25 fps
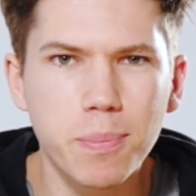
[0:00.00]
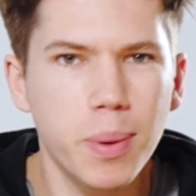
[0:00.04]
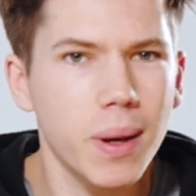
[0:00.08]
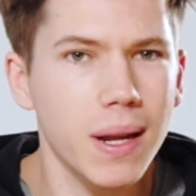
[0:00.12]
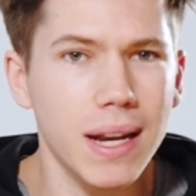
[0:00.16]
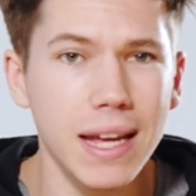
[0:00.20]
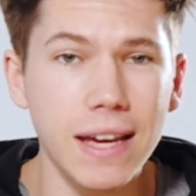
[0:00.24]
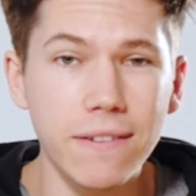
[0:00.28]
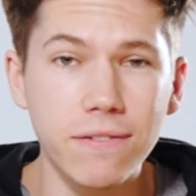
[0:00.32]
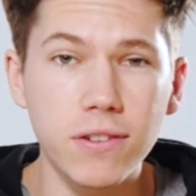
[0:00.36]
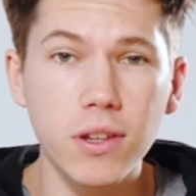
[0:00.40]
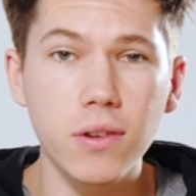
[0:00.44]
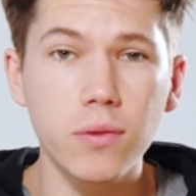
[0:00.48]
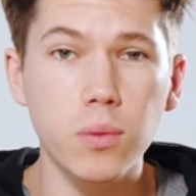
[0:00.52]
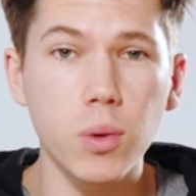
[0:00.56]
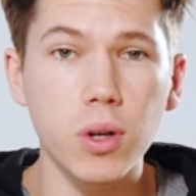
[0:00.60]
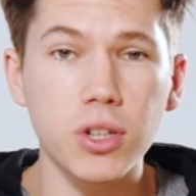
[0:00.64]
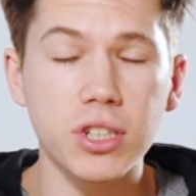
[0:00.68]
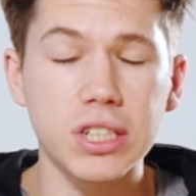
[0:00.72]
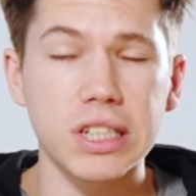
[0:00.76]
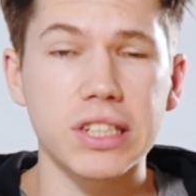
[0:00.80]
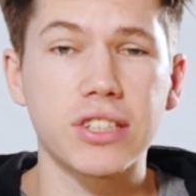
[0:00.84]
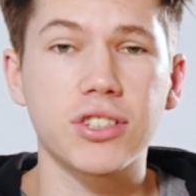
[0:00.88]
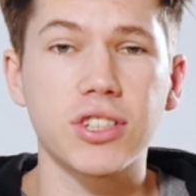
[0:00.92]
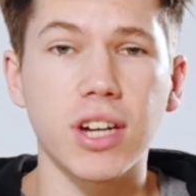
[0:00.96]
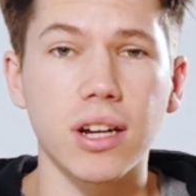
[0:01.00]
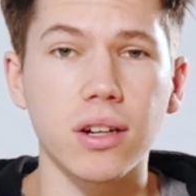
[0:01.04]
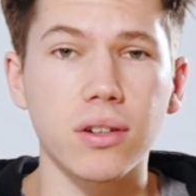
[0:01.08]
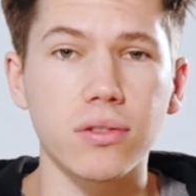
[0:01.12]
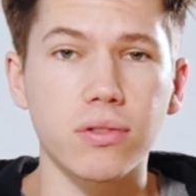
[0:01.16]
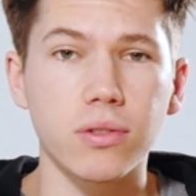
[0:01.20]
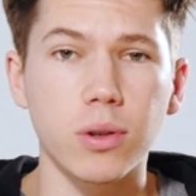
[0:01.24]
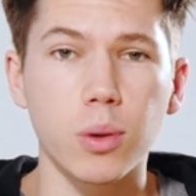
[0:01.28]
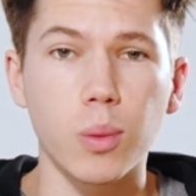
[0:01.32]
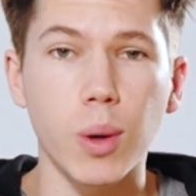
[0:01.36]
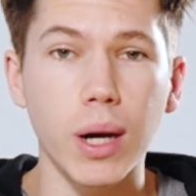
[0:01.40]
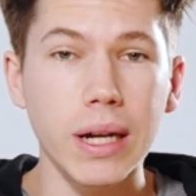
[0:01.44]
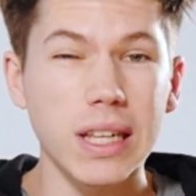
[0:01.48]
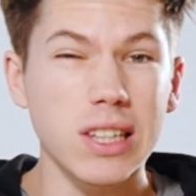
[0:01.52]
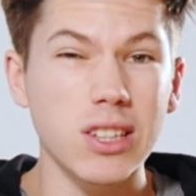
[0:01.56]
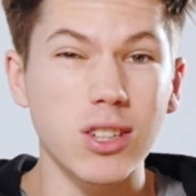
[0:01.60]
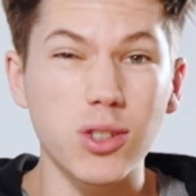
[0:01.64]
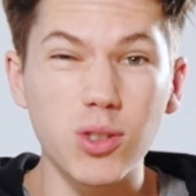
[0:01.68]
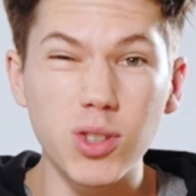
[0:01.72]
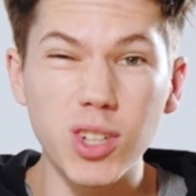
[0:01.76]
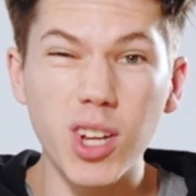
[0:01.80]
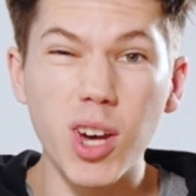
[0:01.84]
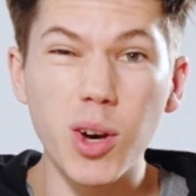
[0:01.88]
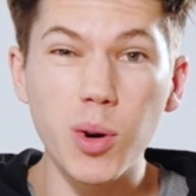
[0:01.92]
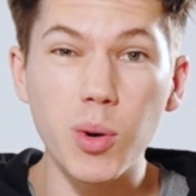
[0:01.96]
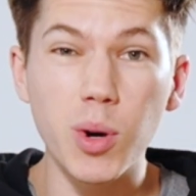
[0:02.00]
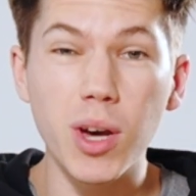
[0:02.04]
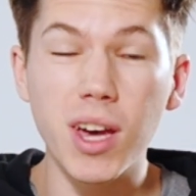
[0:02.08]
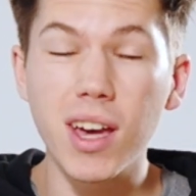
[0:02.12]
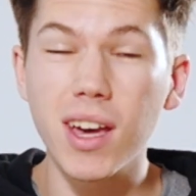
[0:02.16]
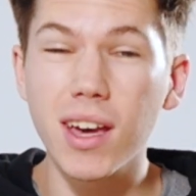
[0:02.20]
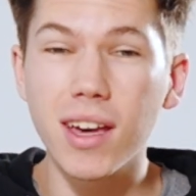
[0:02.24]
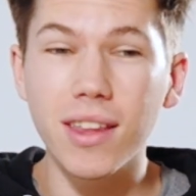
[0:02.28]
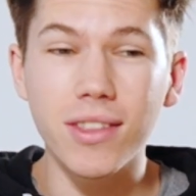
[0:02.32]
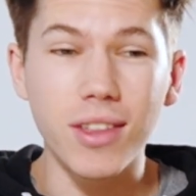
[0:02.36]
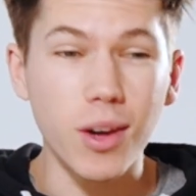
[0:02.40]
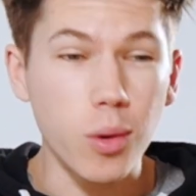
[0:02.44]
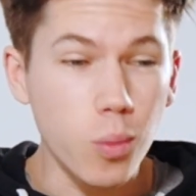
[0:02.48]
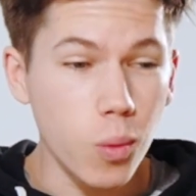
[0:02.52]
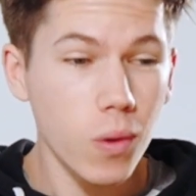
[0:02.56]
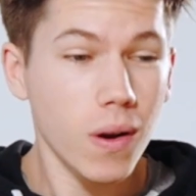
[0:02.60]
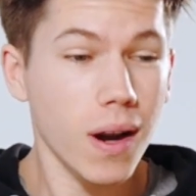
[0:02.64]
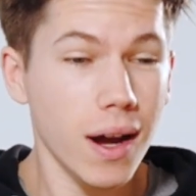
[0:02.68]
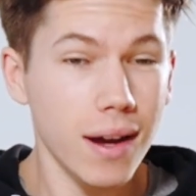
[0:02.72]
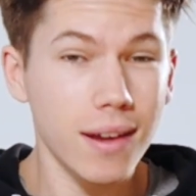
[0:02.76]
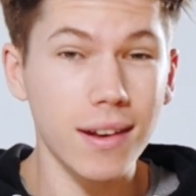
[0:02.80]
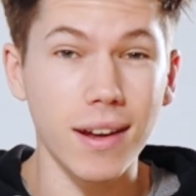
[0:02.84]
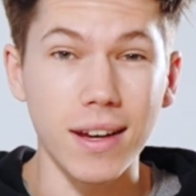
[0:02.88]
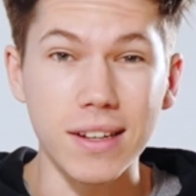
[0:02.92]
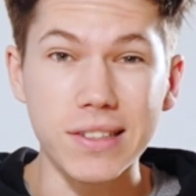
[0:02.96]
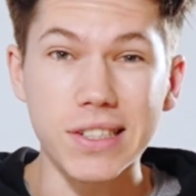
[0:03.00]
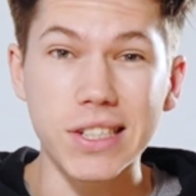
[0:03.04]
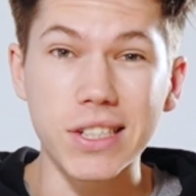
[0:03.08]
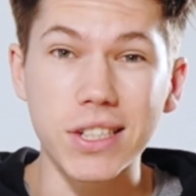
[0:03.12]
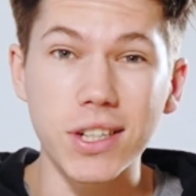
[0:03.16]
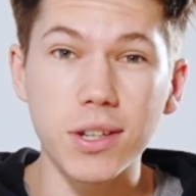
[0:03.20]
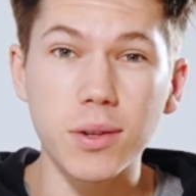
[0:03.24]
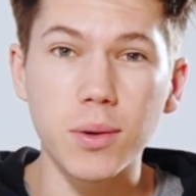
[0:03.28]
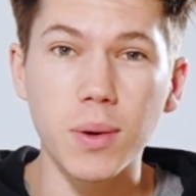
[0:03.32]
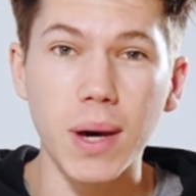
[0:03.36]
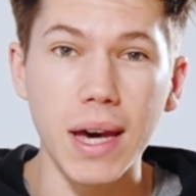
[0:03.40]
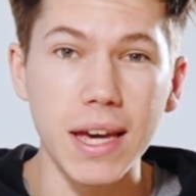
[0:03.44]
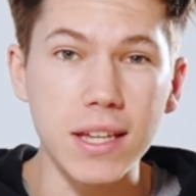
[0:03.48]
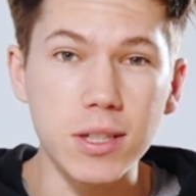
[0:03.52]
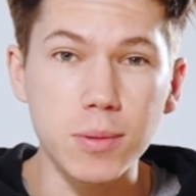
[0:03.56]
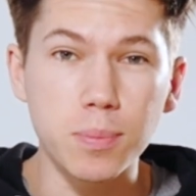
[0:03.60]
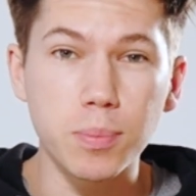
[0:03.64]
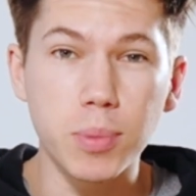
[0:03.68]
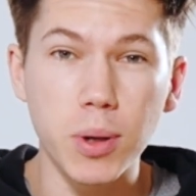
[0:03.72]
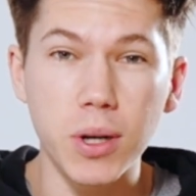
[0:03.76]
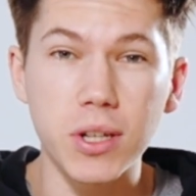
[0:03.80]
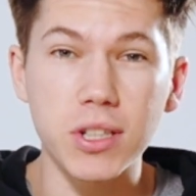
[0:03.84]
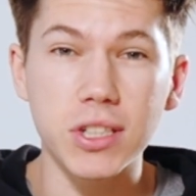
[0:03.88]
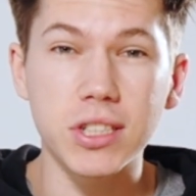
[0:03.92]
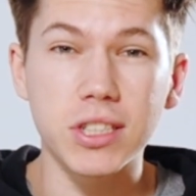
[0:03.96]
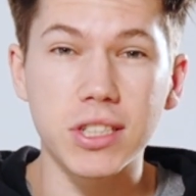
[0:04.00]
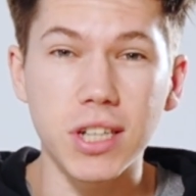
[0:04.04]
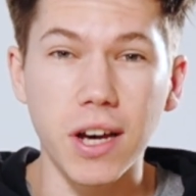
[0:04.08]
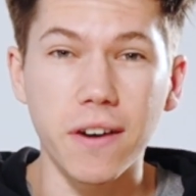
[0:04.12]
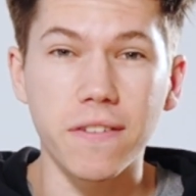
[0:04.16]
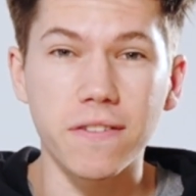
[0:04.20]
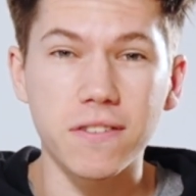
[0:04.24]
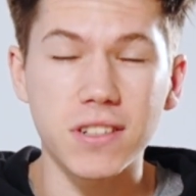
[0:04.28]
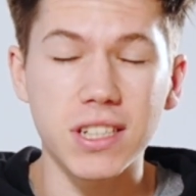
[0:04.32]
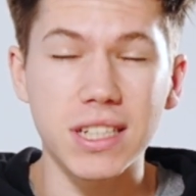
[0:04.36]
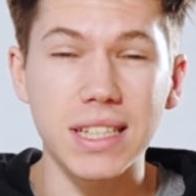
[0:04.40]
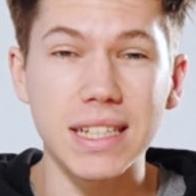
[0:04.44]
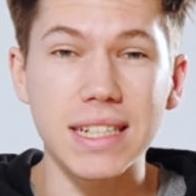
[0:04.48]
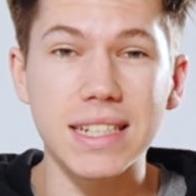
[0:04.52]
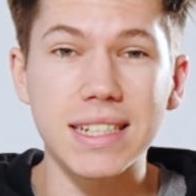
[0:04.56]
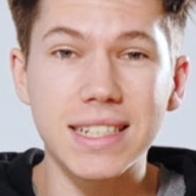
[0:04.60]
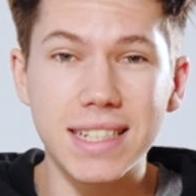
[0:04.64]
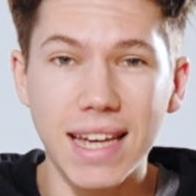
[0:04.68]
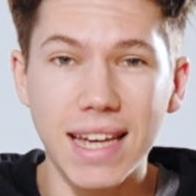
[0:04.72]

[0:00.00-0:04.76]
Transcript: but if you've watched this channel for a while, you'll know that what I like to do is put stuff to the